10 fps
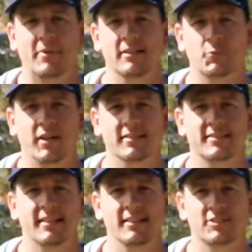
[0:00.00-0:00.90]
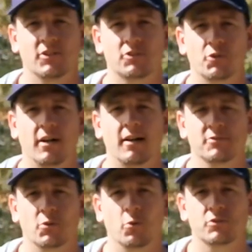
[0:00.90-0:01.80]
That means we are sticking to the
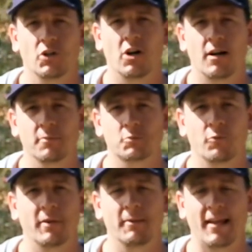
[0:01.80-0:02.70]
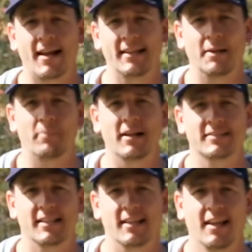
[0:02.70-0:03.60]
trails at all times. We've been out here
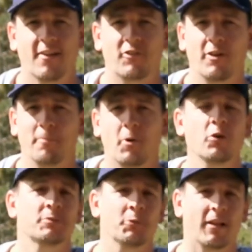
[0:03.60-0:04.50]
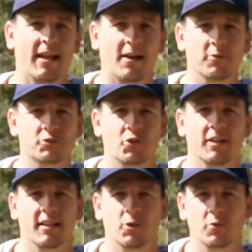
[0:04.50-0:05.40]
bunting for multiple hours
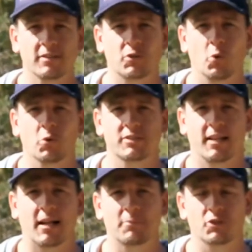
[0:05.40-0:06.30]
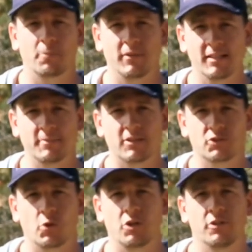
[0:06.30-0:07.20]
trying to get all this course set up. So please
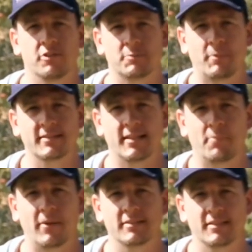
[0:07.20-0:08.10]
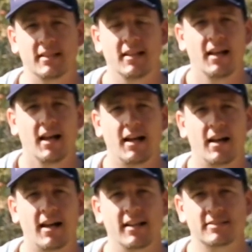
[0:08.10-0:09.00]
make sure you respect our bunting
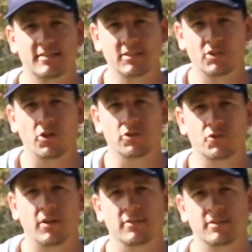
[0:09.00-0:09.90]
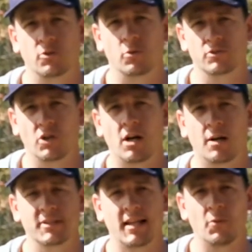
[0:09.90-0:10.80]
and stick to those trails at all
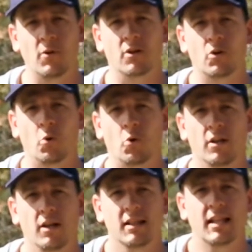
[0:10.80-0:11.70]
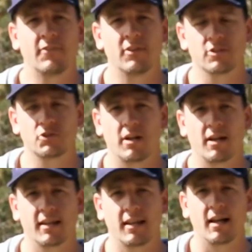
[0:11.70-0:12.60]
times. Anyone caught leaving the
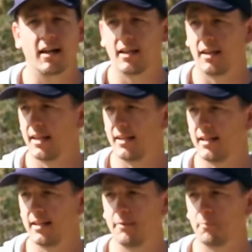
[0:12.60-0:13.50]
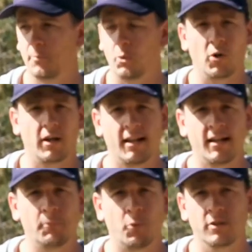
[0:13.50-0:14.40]
track in any
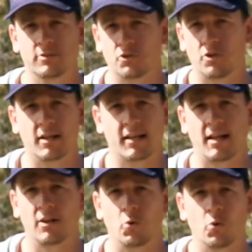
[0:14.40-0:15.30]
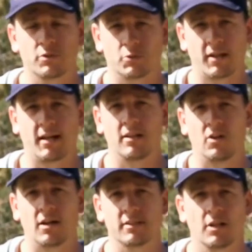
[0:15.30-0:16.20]
point to try and cut corners or
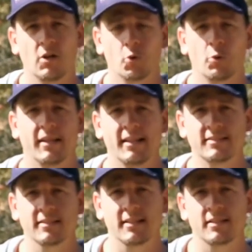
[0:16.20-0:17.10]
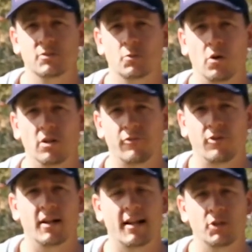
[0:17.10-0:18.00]
cut lines will be instantly
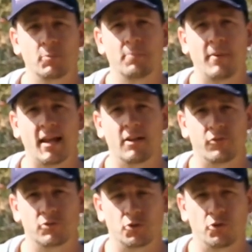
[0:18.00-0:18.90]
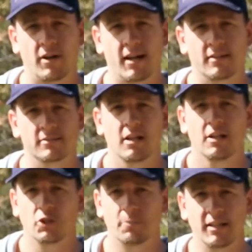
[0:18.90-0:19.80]
disqualified and you'll be banned for 2 rounds.
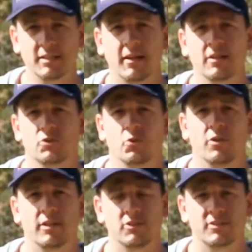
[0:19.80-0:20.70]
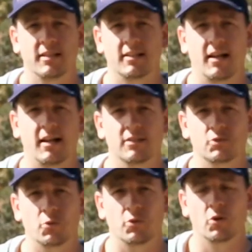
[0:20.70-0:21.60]
So please make sure that you stick
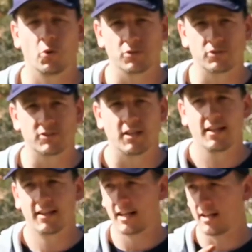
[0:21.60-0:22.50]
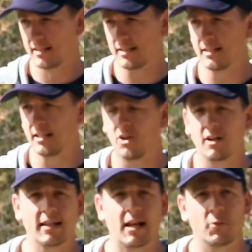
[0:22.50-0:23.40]
to the courses that are clearly
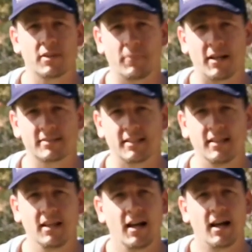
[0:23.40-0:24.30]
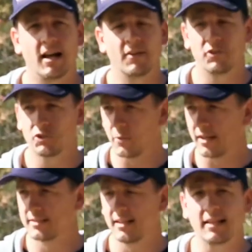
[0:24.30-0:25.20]
lined out with the bunting. If you do
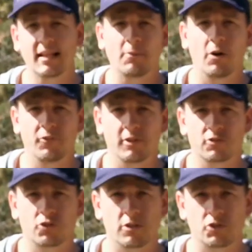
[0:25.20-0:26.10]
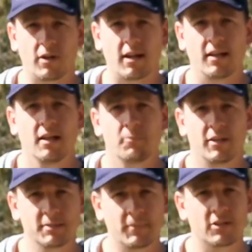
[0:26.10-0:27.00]
accidentally come off the track,
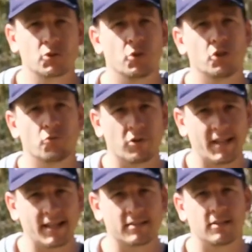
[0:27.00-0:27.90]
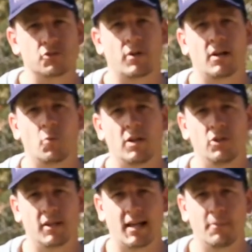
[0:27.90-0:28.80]
please make sure you re-enter the track where
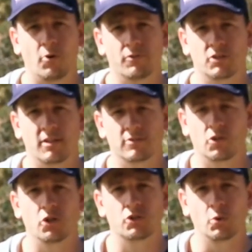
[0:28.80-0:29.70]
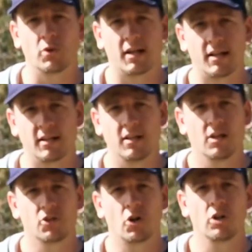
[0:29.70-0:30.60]
you came off. So there's no shortcutting,
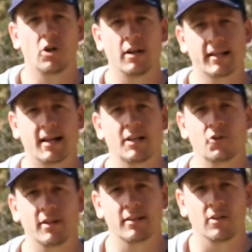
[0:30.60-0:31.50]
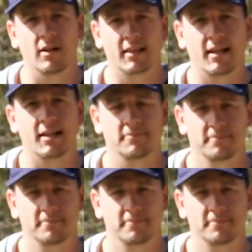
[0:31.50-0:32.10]
no line cutting or anything like that.